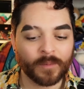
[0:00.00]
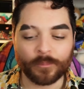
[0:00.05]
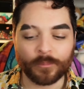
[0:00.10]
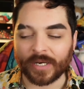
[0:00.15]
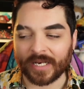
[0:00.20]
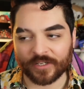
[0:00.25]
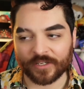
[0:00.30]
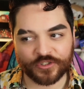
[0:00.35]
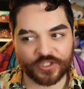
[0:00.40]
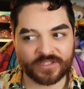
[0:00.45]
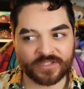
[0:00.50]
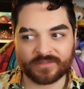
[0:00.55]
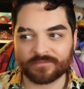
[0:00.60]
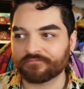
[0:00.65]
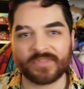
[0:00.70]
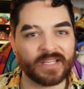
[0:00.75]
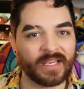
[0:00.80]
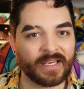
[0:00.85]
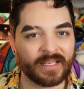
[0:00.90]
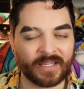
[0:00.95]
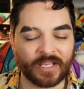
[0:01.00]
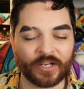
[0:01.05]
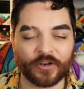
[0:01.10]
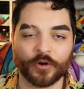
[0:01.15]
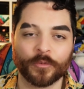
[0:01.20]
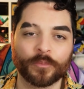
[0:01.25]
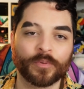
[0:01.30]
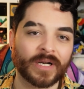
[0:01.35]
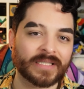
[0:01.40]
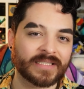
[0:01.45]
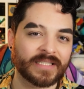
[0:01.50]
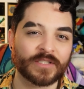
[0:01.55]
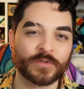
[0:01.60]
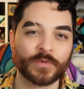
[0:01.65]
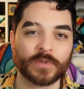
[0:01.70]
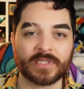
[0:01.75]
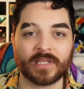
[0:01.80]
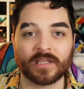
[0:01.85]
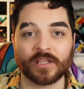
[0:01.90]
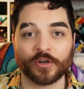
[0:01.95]
but I just think that her presence
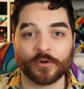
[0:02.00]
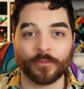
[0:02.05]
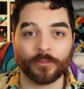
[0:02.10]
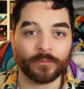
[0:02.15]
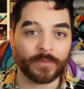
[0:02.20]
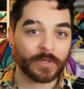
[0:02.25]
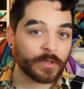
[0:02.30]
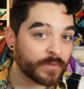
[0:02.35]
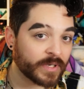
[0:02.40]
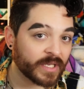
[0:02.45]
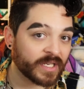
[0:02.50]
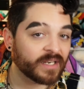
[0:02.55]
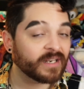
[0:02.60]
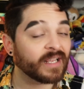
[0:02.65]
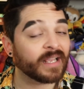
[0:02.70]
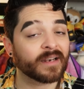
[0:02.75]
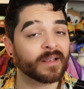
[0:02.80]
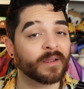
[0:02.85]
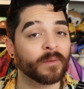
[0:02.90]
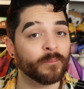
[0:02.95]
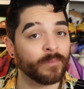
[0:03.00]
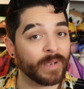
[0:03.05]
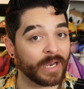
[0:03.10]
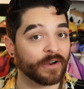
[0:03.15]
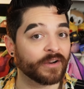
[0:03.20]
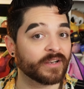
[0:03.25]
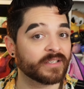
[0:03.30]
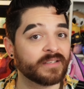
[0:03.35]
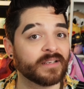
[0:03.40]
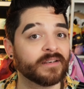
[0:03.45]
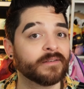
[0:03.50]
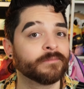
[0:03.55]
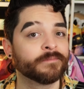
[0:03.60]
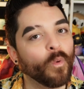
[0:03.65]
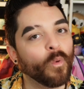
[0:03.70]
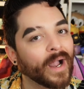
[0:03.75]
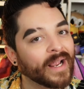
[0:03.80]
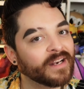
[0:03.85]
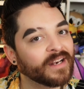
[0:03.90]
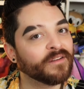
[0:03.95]
was a little muted in comparison.
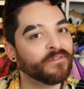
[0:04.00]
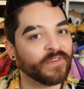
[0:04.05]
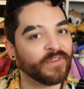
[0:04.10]
Why did